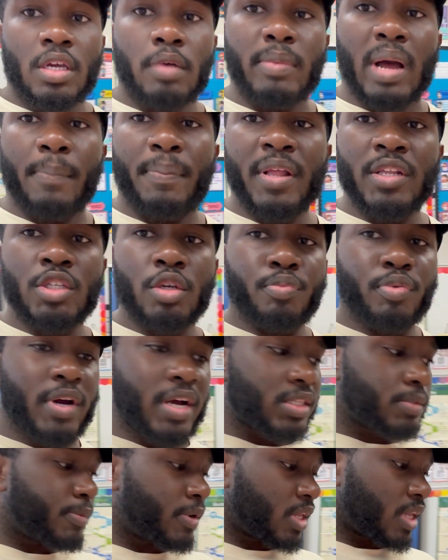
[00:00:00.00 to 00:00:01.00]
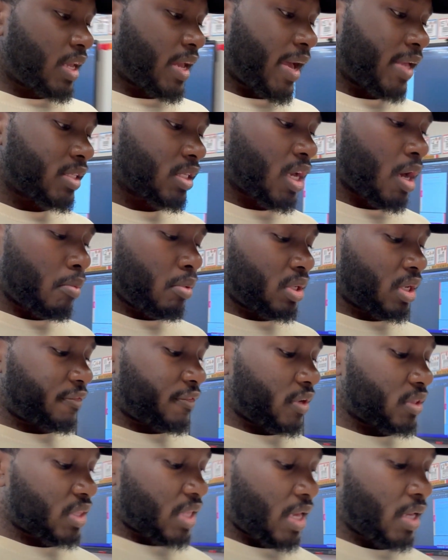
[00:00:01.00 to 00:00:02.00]
my pencil prize bucket has a couple of
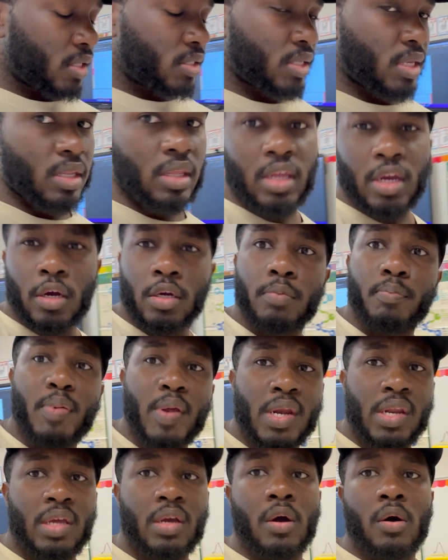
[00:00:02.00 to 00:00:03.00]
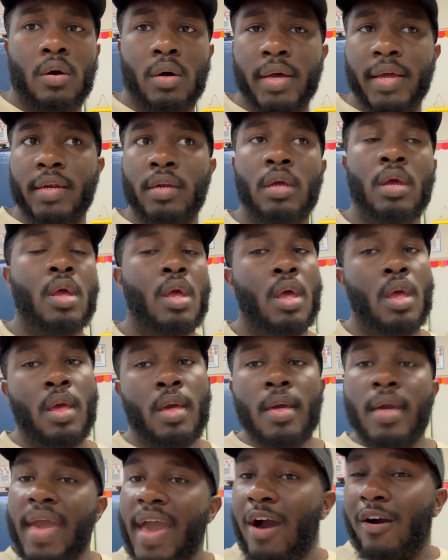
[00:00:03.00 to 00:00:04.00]
different things in there depending on
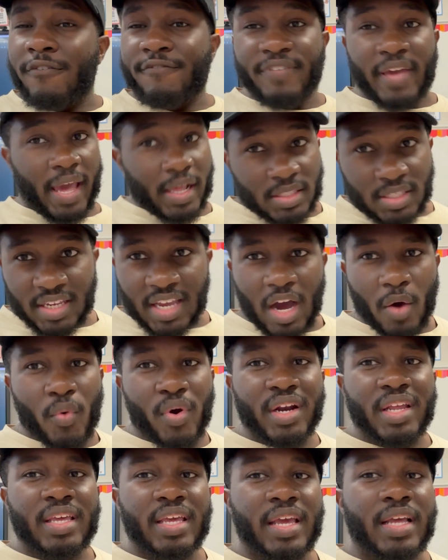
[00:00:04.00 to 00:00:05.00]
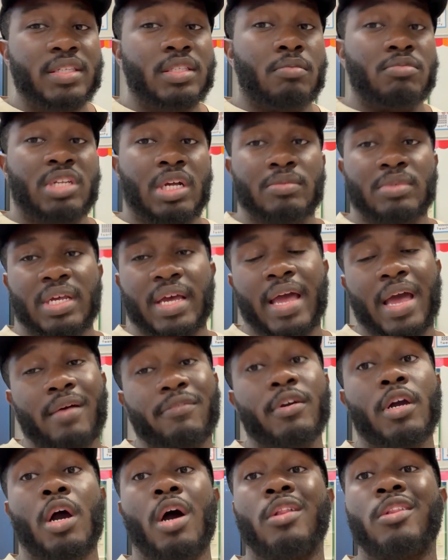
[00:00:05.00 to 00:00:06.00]
how fancy I want to get. Sometimes I have
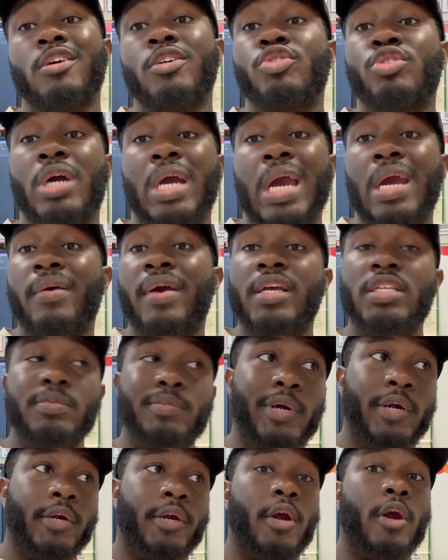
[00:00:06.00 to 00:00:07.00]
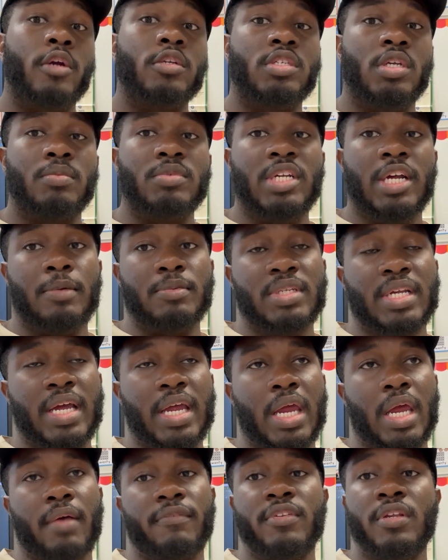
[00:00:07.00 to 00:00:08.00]
color dry erase markers. Sometimes I
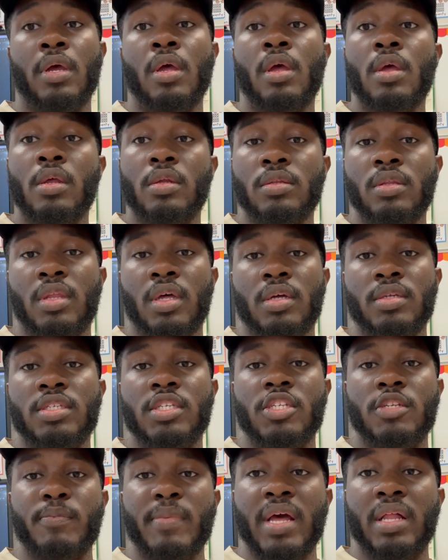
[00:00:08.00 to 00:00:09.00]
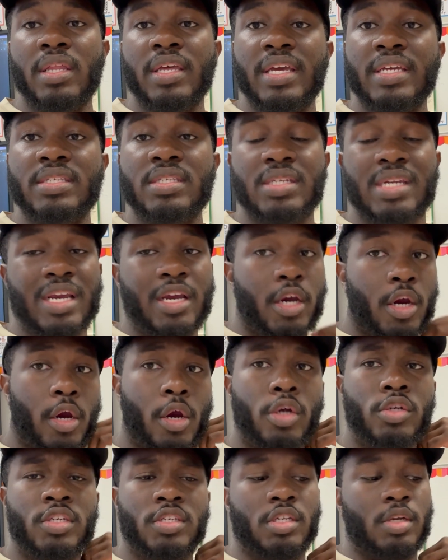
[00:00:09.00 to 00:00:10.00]
have the smelly
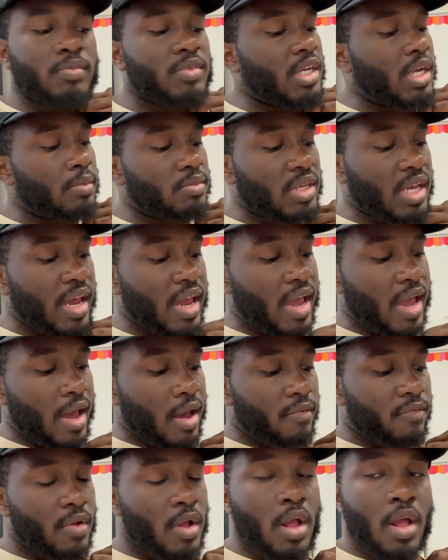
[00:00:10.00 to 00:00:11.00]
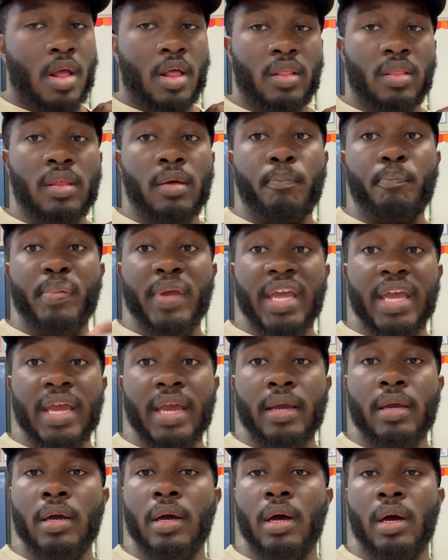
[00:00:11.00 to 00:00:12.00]
stickers. Sometimes I have the
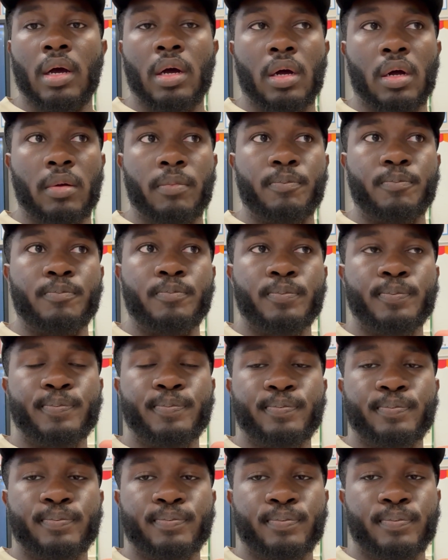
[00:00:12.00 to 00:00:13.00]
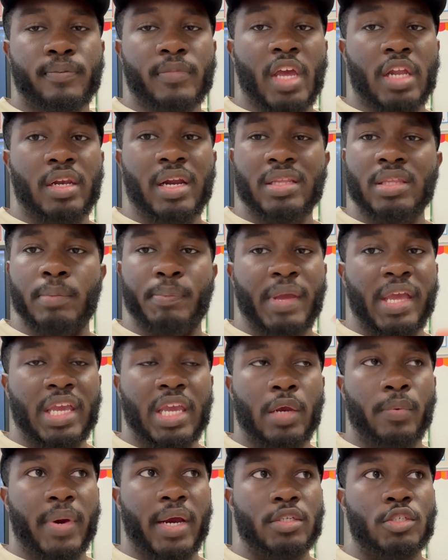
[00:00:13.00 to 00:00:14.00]
big, not the pink
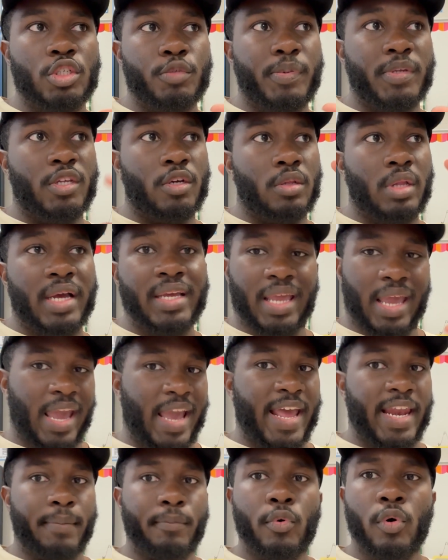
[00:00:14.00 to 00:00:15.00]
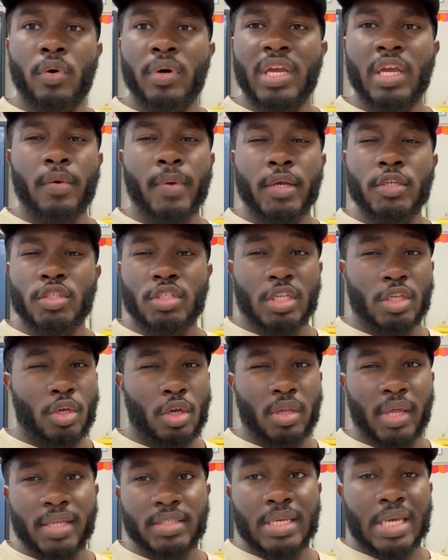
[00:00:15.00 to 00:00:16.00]
erasers, but they're like animal erasers that you
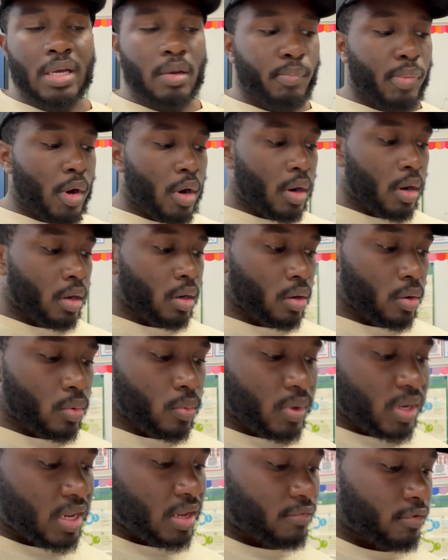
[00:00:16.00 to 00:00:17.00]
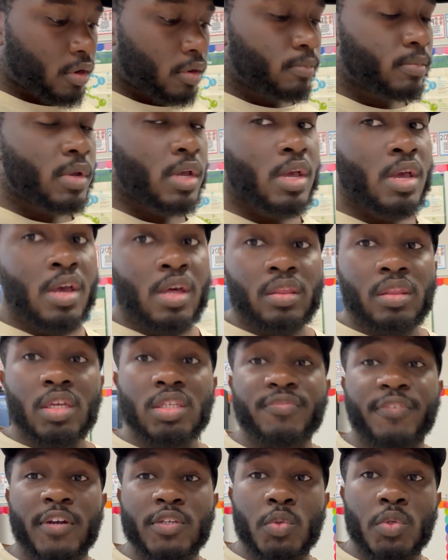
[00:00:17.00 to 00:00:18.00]
like take apart, whatever. This
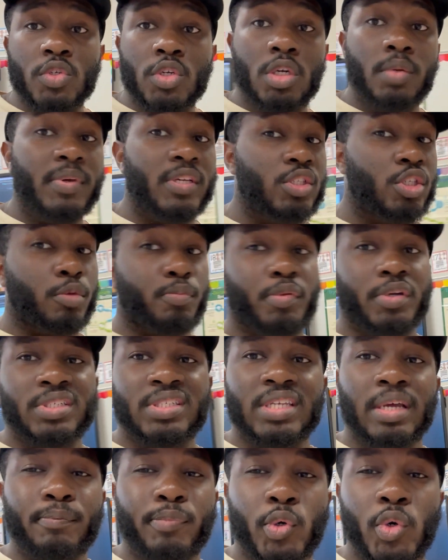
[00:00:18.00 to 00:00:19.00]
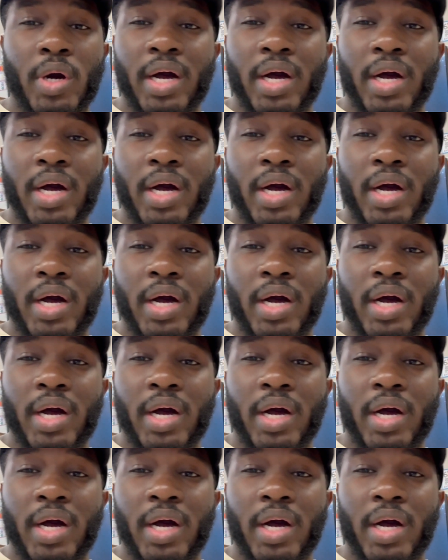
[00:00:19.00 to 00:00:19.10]
first one's going to be super simple.